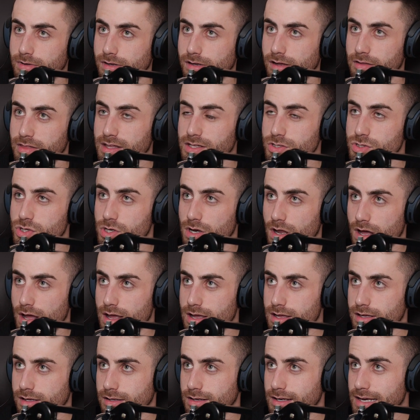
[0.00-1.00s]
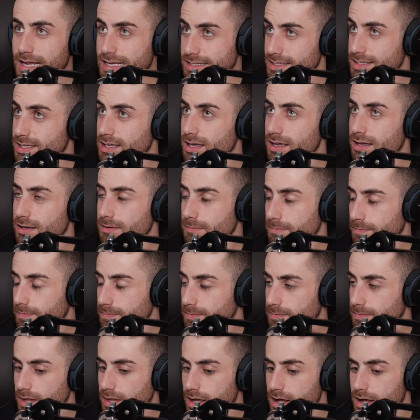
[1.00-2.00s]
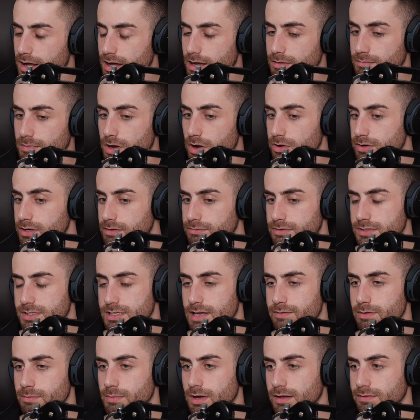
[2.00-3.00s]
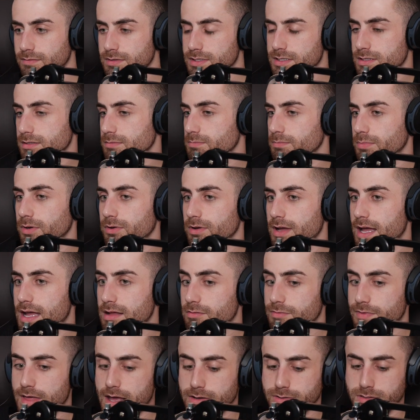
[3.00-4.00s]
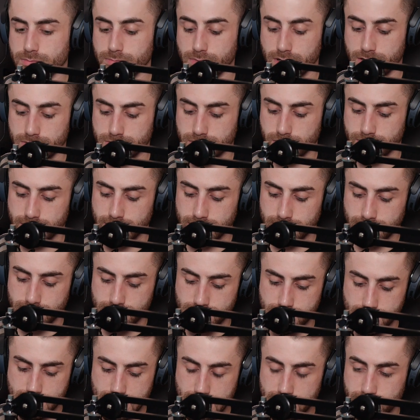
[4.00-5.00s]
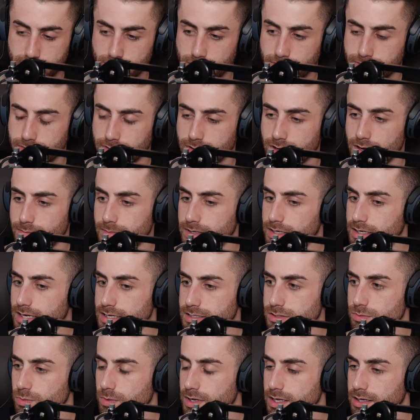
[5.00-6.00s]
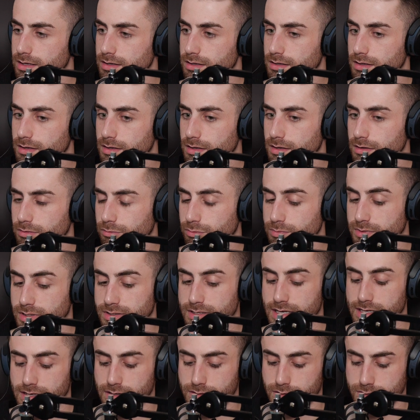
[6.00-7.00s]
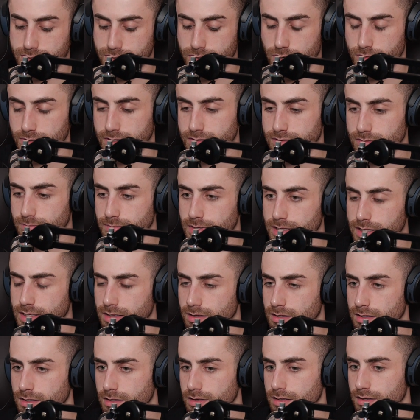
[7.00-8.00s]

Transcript: I think July last year. Owned it for 7 months, put 8,000 miles on it, and then had an offer come in last week from the dealer that sold it to me.